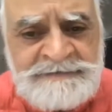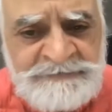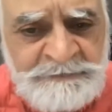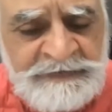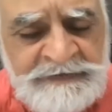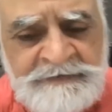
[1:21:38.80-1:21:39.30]

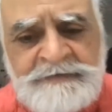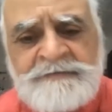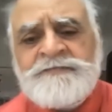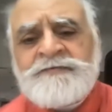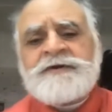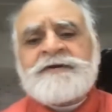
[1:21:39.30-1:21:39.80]
speak
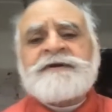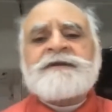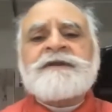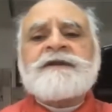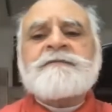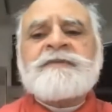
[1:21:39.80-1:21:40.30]
for a
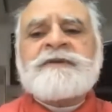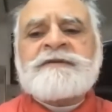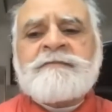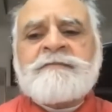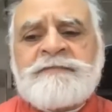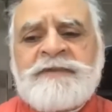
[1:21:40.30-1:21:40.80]
little bit
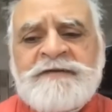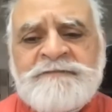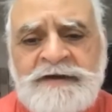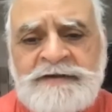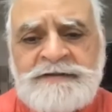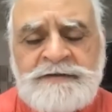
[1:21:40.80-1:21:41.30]
about my
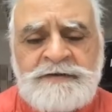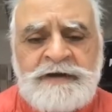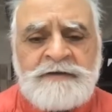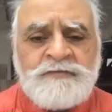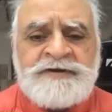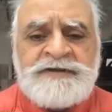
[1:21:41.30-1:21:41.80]
father,
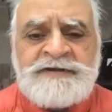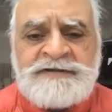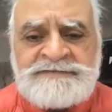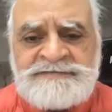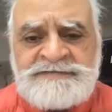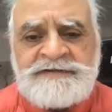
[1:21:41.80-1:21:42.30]
what he
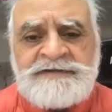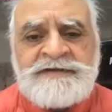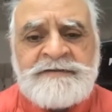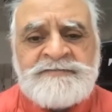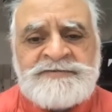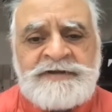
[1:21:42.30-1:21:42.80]
considered
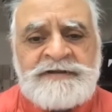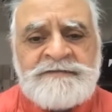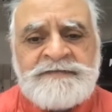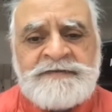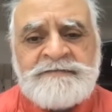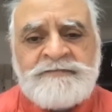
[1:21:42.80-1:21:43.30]

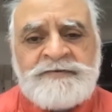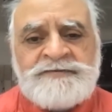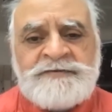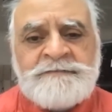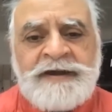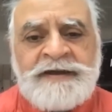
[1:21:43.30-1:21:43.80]
himself. He was
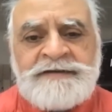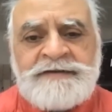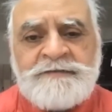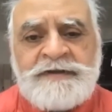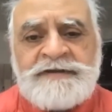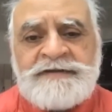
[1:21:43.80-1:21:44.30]
a
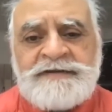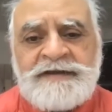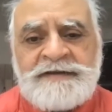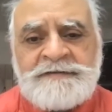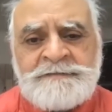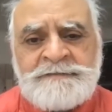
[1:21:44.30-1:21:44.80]
minor when he
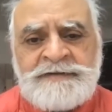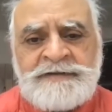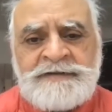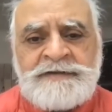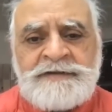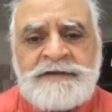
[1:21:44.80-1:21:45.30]
came,
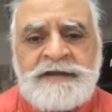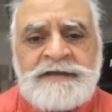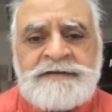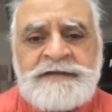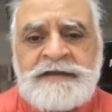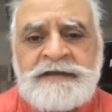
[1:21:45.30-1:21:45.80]

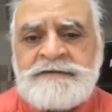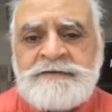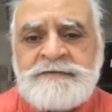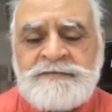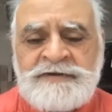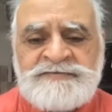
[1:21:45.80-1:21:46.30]
and he had
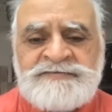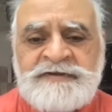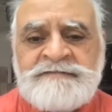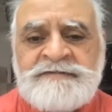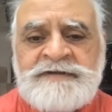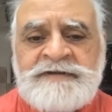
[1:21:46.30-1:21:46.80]
only
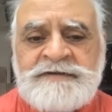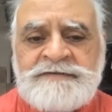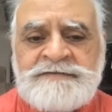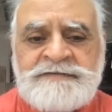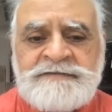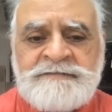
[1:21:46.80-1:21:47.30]
7
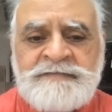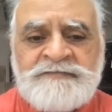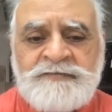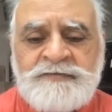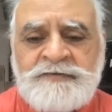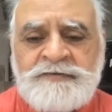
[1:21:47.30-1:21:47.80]
years
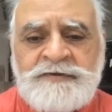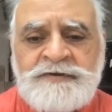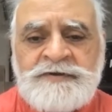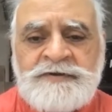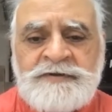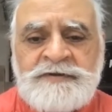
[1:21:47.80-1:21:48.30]
before.
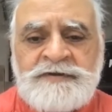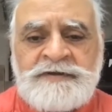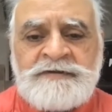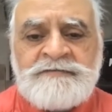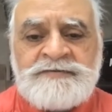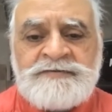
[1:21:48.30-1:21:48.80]

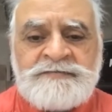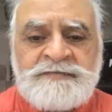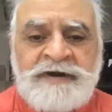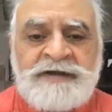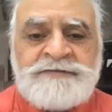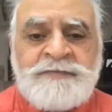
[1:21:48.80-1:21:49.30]
He was
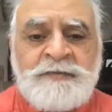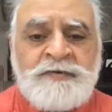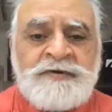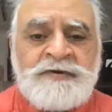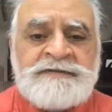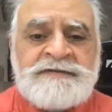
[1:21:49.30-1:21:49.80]
Raj
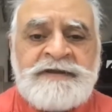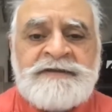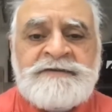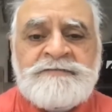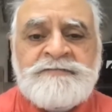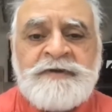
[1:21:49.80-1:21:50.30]
Pramukh at the
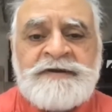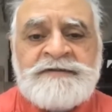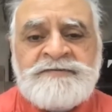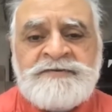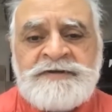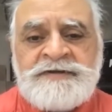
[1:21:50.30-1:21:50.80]
age of
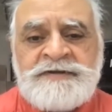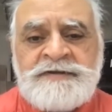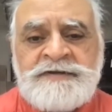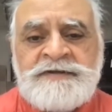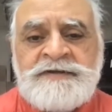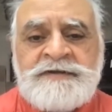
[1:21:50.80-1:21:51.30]
23,
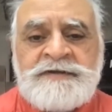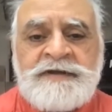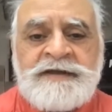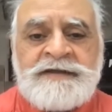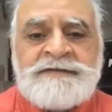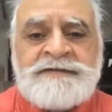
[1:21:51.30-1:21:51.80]

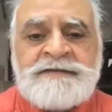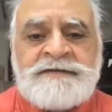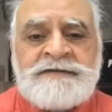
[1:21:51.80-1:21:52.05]
and